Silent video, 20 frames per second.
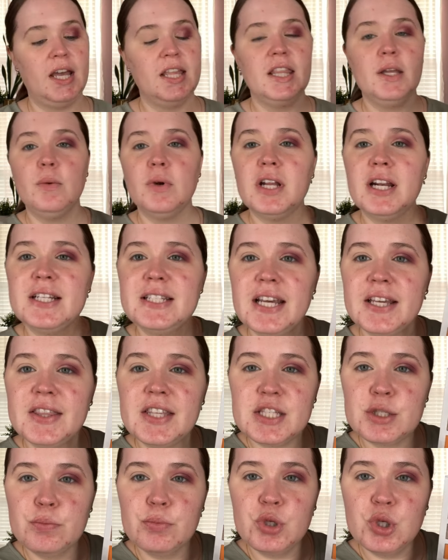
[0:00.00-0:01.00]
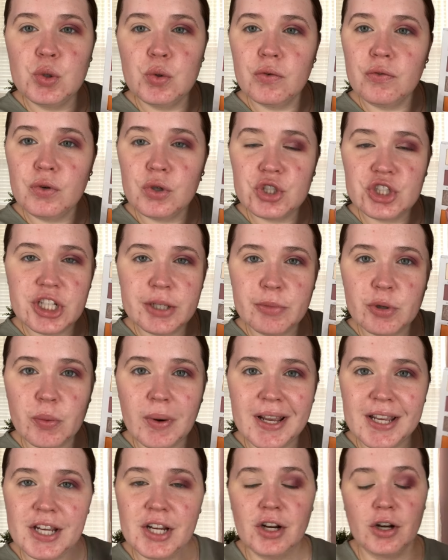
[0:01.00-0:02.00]
And then we're gonna take this beautiful shimmer
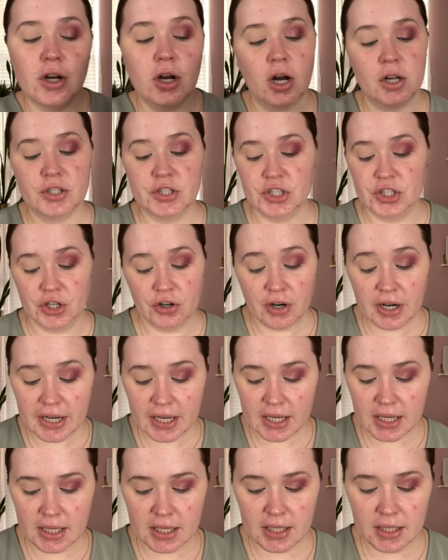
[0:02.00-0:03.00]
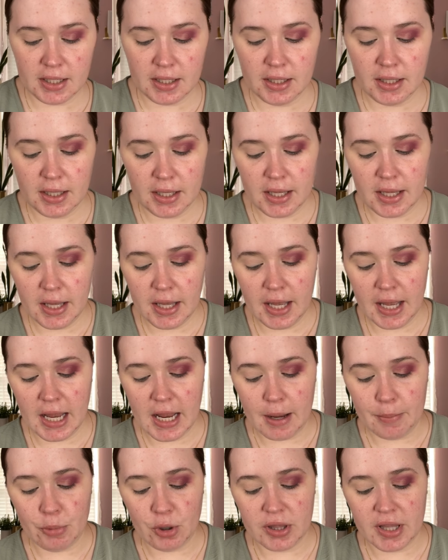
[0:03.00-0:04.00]
right here called Zurich
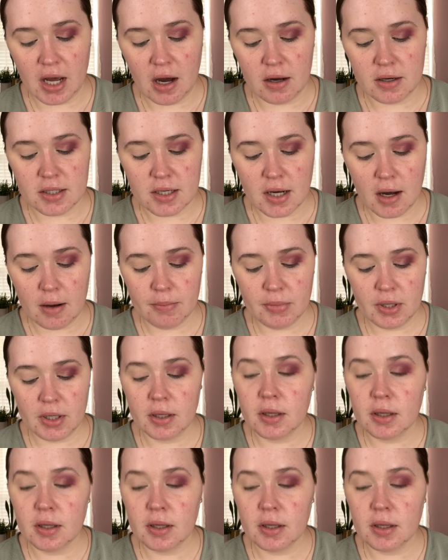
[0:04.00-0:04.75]
and put that on top.